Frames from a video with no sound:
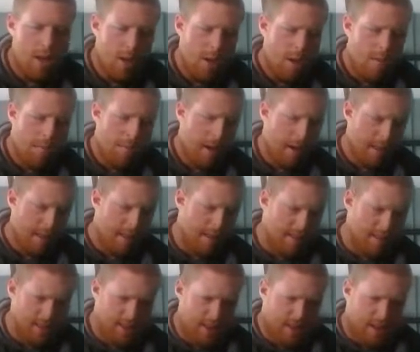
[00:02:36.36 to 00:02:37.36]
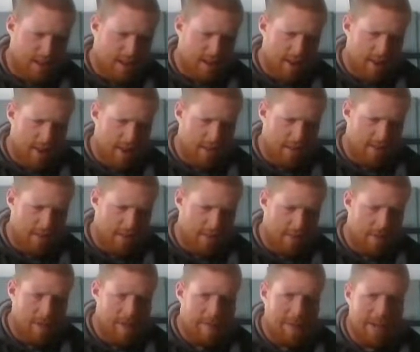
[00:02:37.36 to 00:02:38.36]
But yeah, and this is their
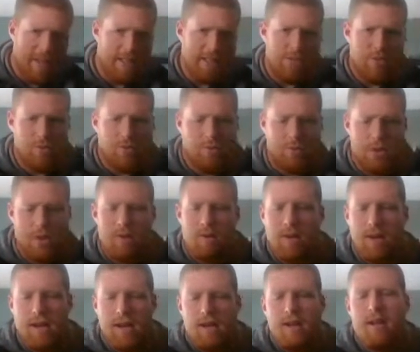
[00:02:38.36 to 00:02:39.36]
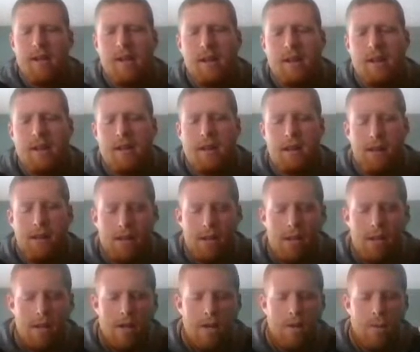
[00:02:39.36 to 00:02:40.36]
spinnerbait and swim jig rod,
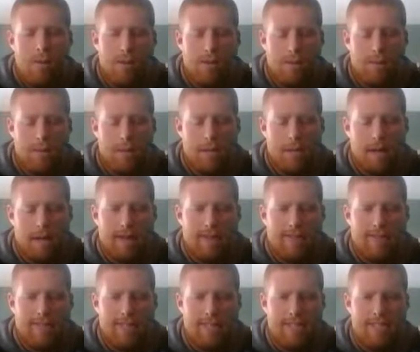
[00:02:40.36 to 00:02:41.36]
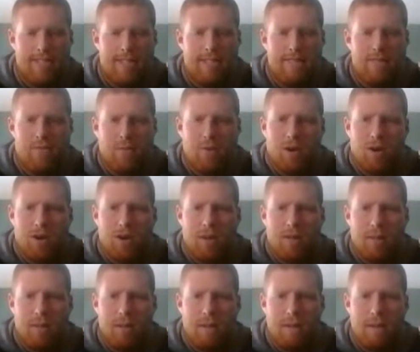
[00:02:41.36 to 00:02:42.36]
which, I mean, obviously a 7-1
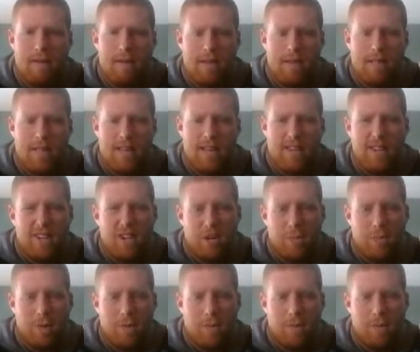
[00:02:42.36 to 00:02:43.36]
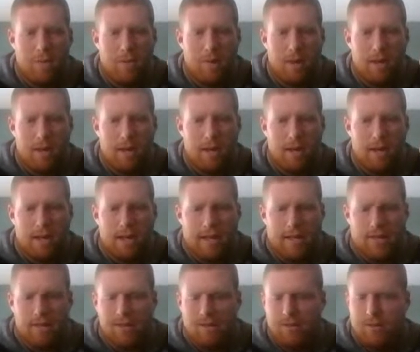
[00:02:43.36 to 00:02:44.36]
medium heavy, it's kind of an all-purpose rod. He
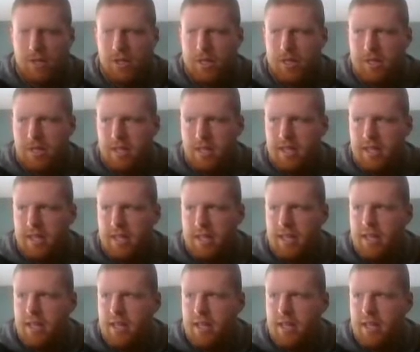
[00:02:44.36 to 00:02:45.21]
likes throws jigs on it,